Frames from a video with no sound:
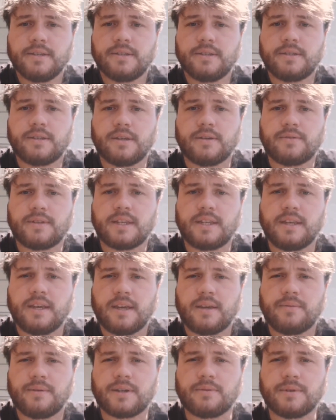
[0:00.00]
So
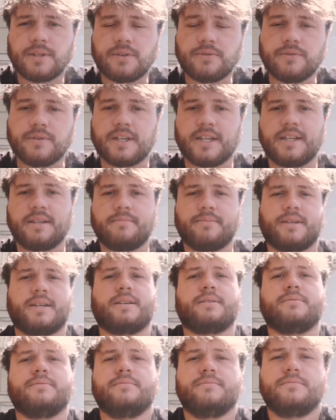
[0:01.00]
today we're going to be talking
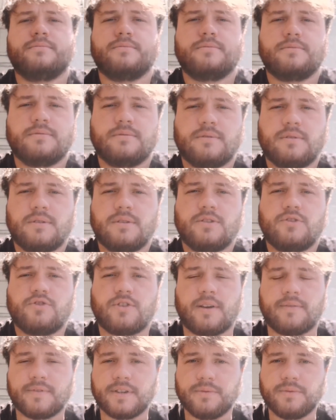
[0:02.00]
about
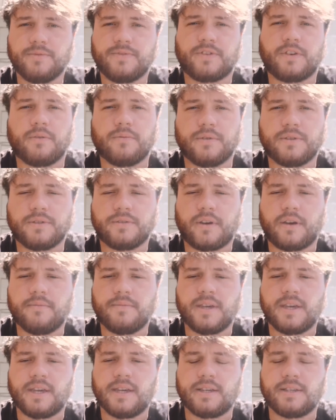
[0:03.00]
travelling with type 1
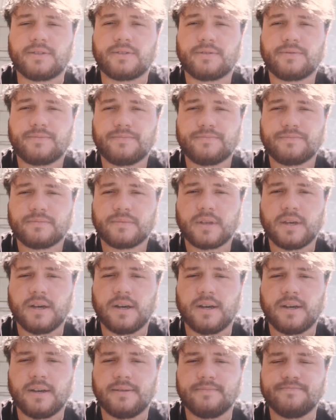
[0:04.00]
diabetes.
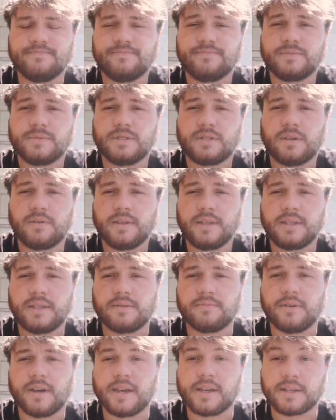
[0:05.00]
So this
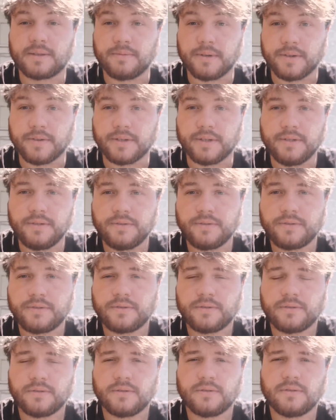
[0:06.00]
is my
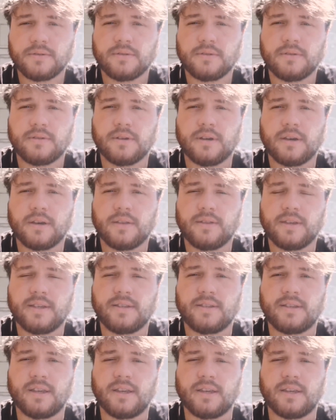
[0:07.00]
experience.
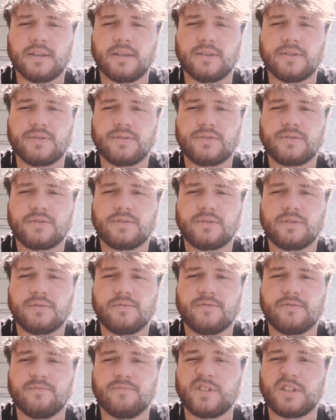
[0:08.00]
This is
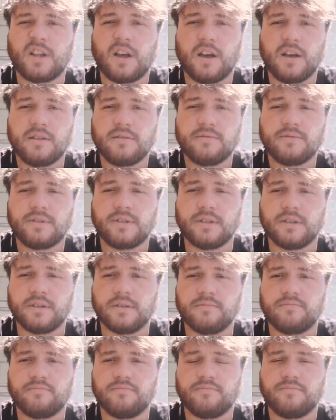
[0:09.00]
from start
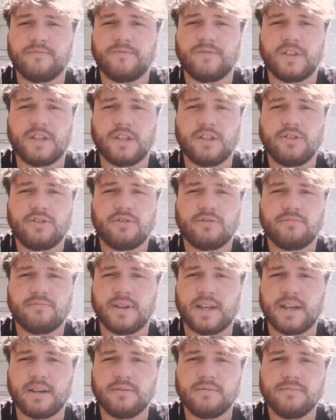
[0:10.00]
to finish
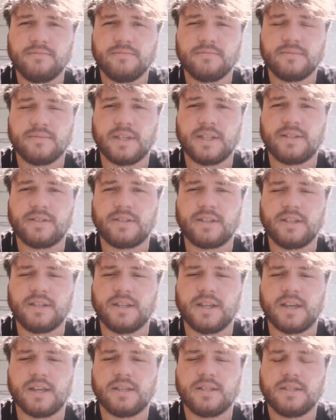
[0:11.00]
now in
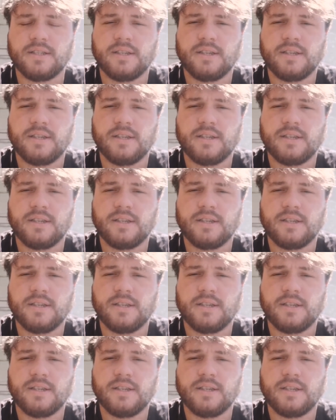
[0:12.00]
Sydney.